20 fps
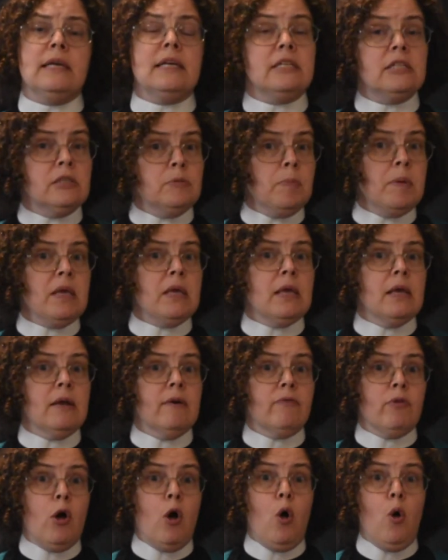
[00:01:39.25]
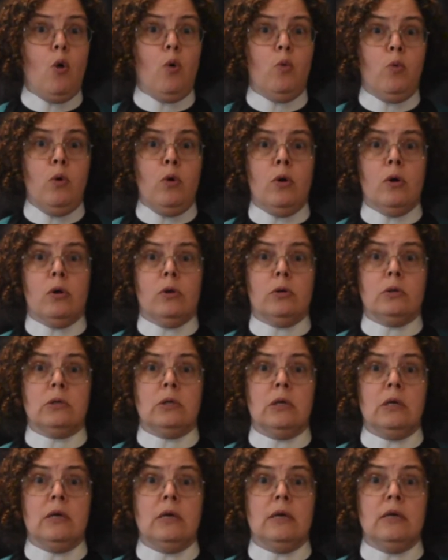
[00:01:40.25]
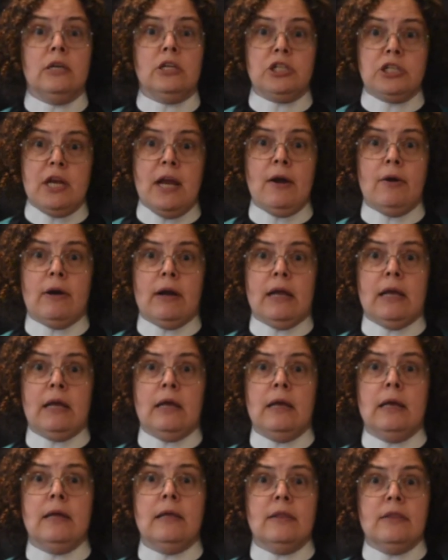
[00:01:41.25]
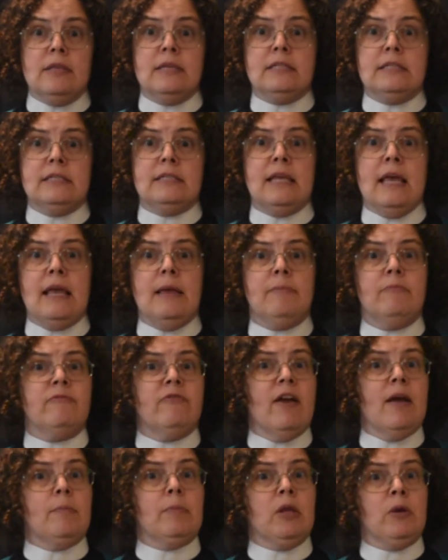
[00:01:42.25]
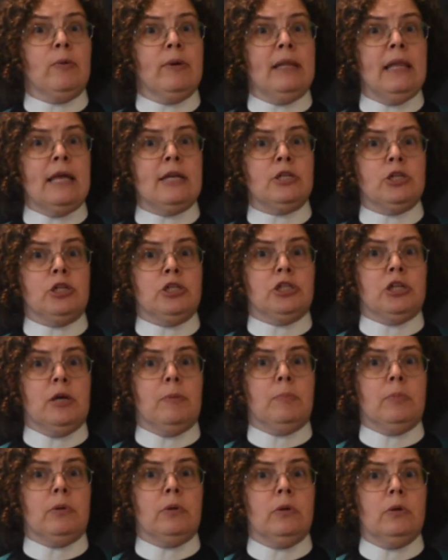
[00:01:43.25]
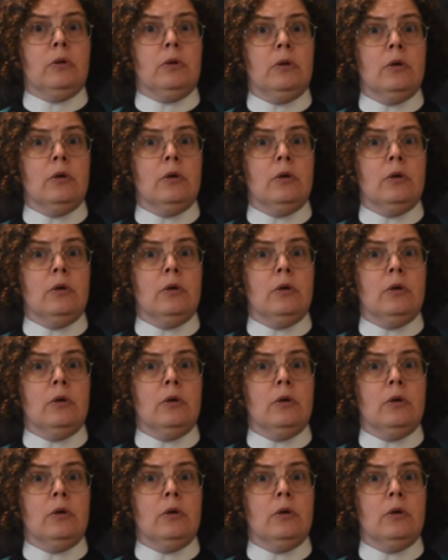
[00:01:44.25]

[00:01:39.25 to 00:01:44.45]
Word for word: he's speaking of the whole world sharing this same family relationship.